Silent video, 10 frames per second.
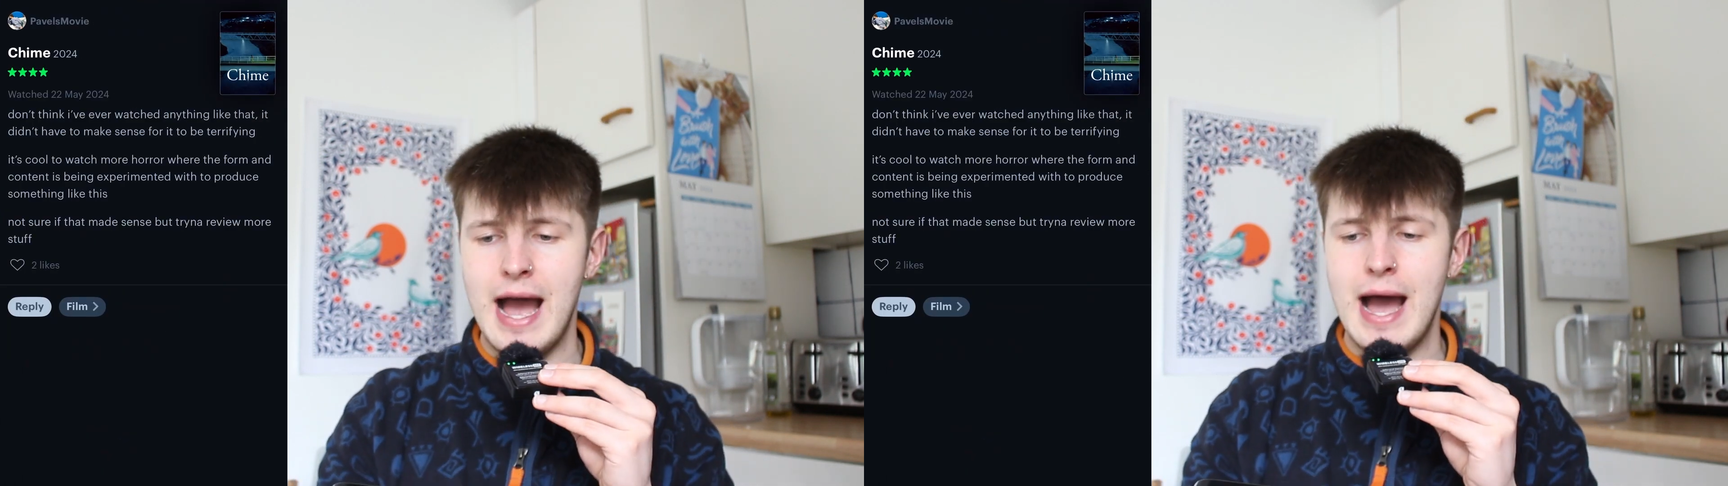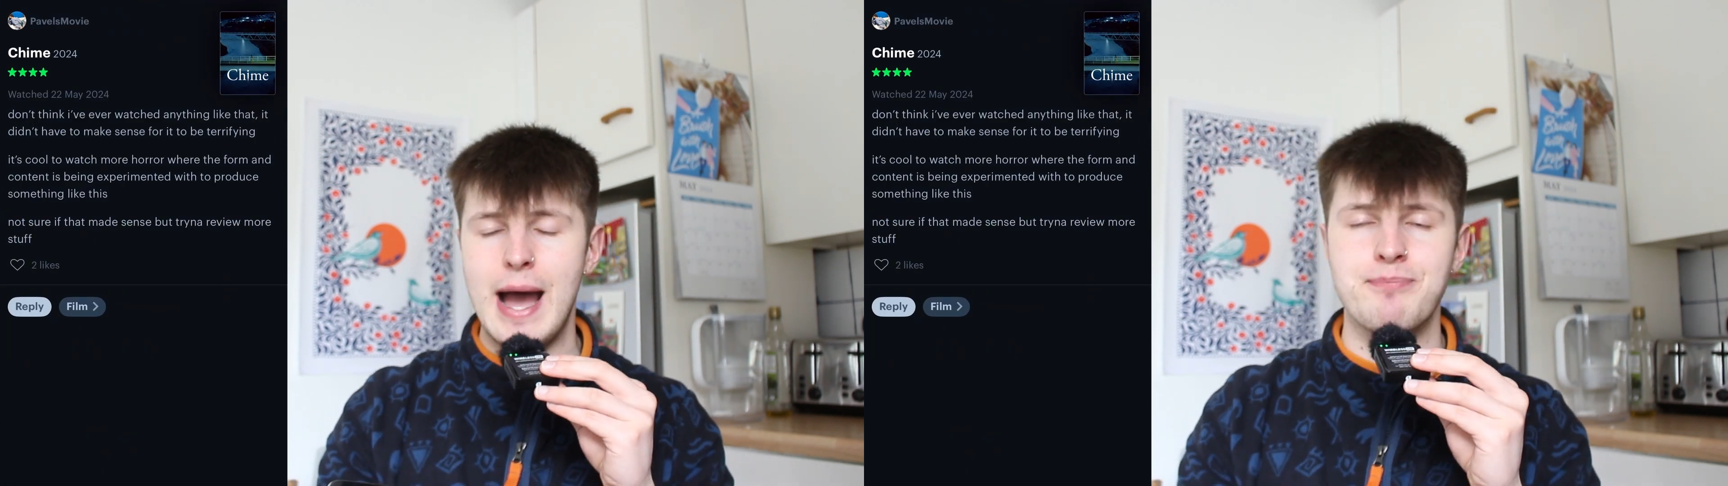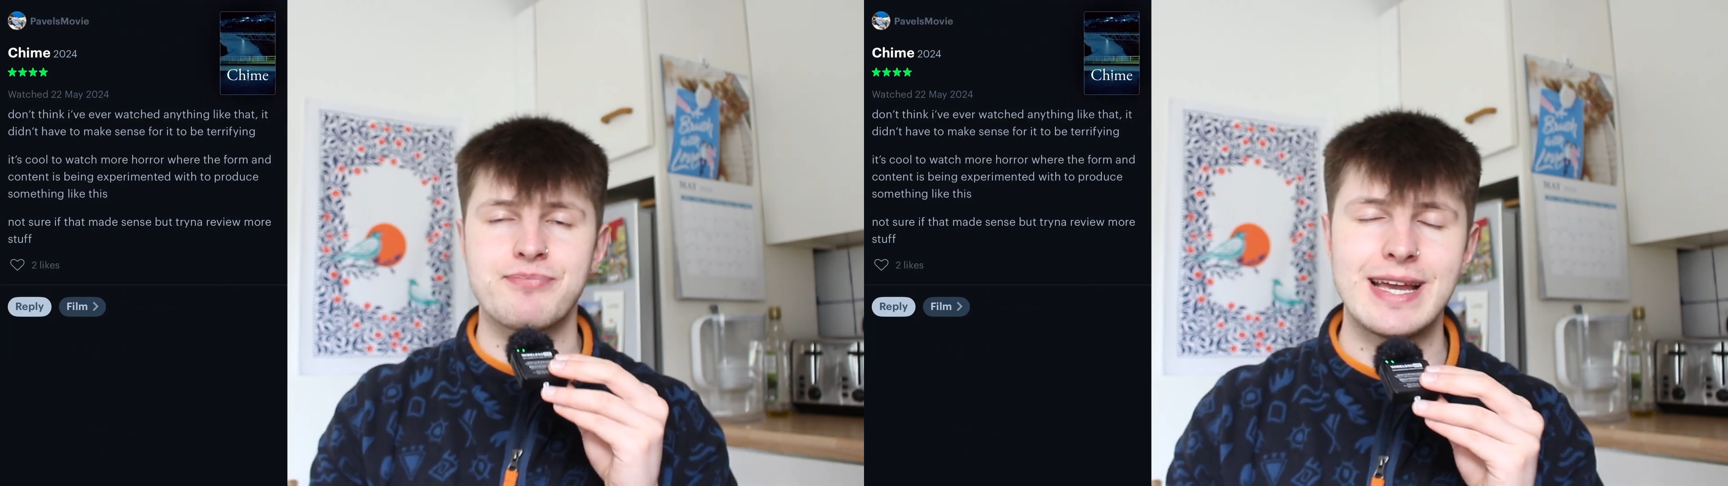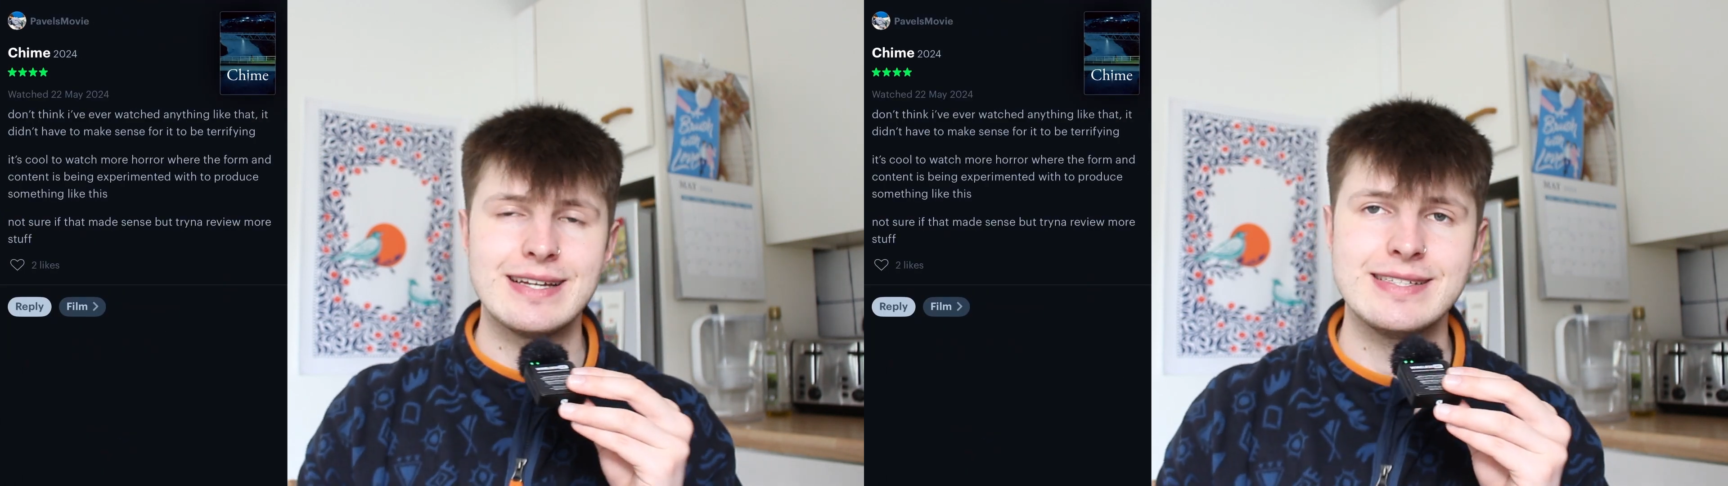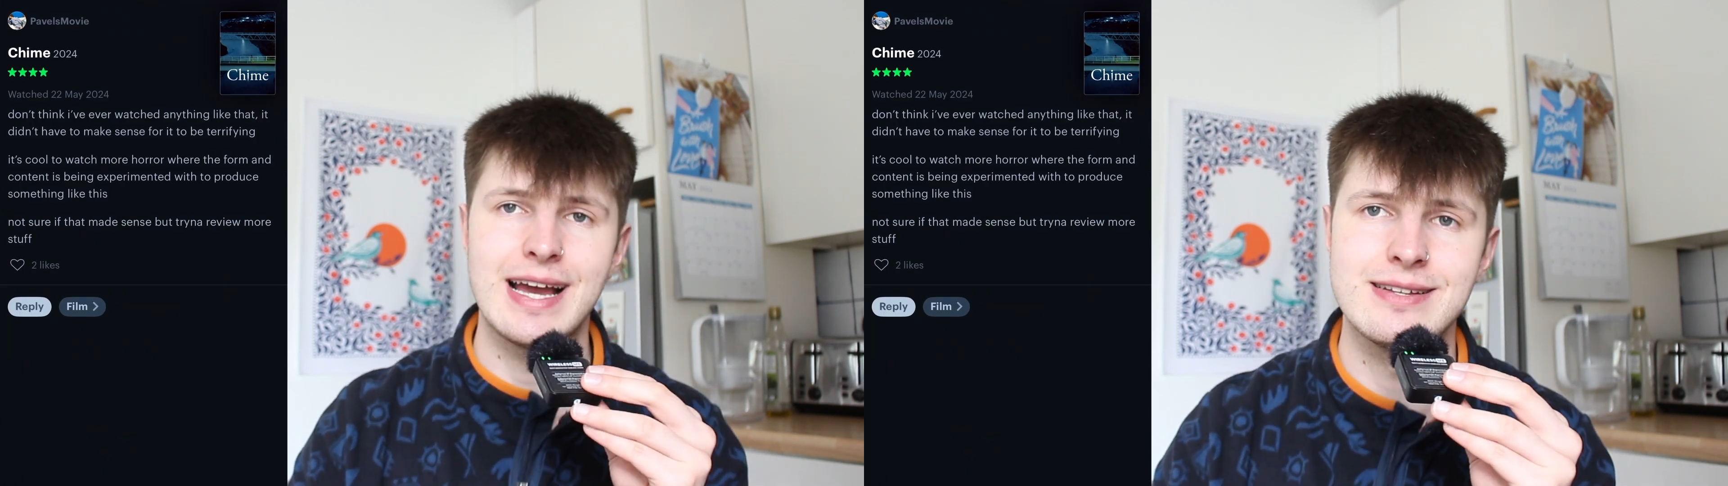
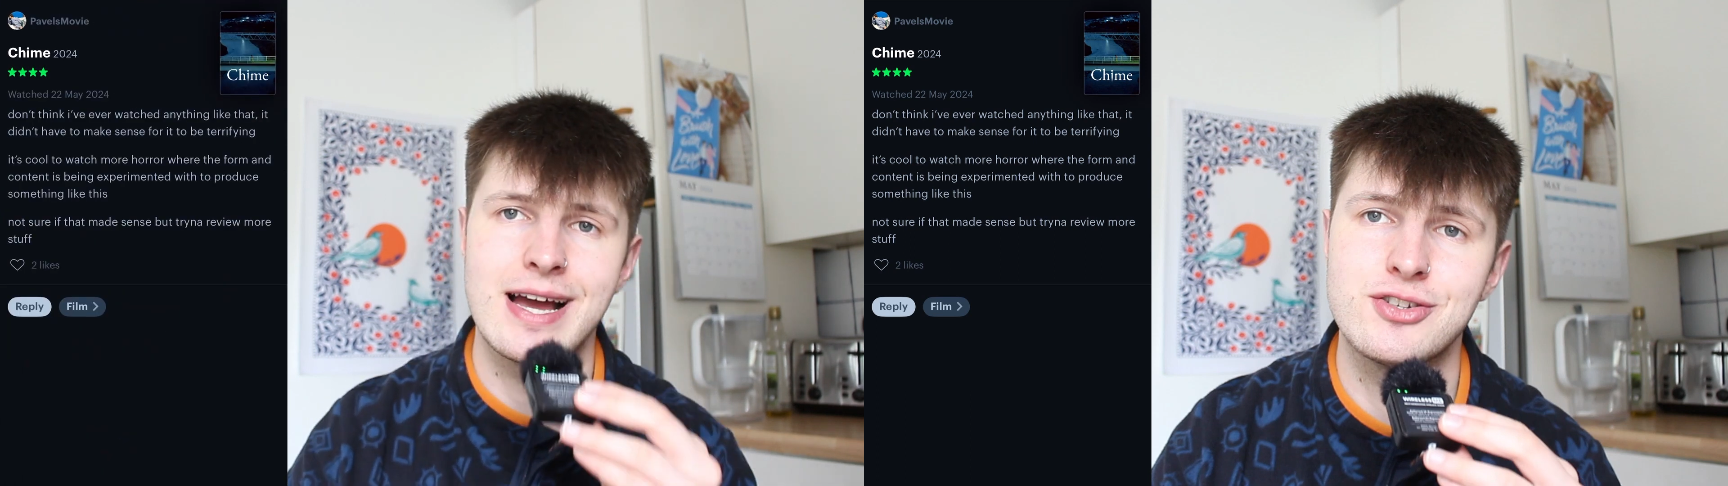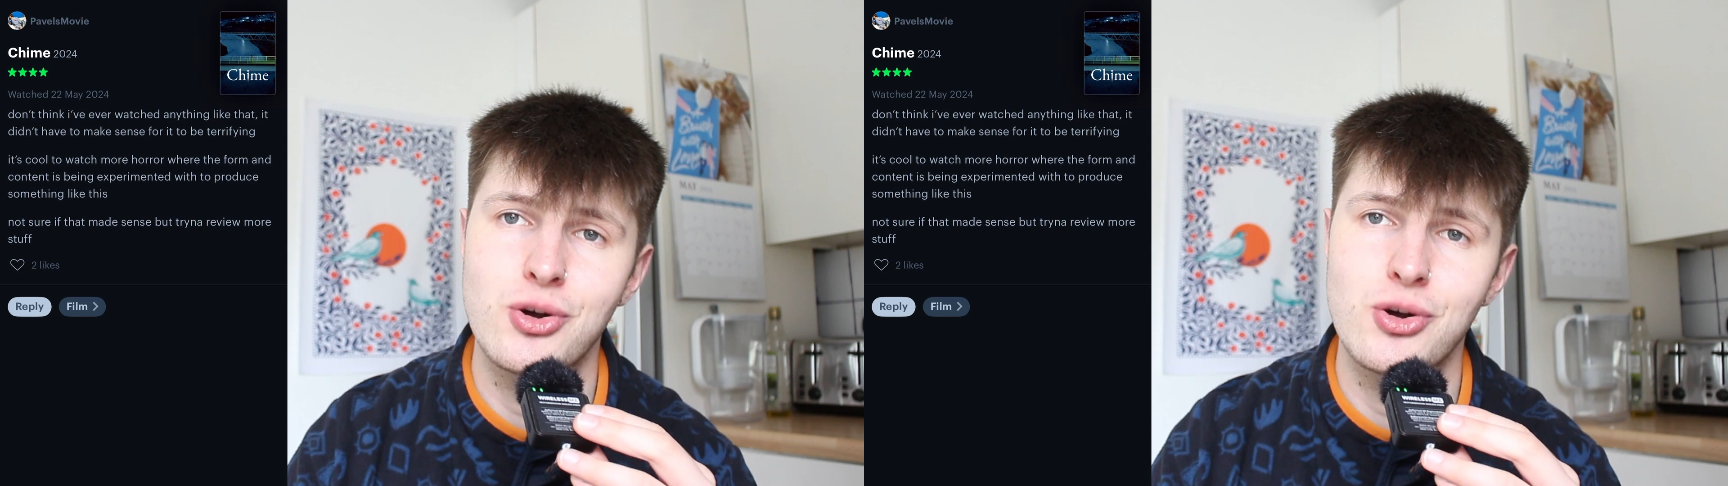I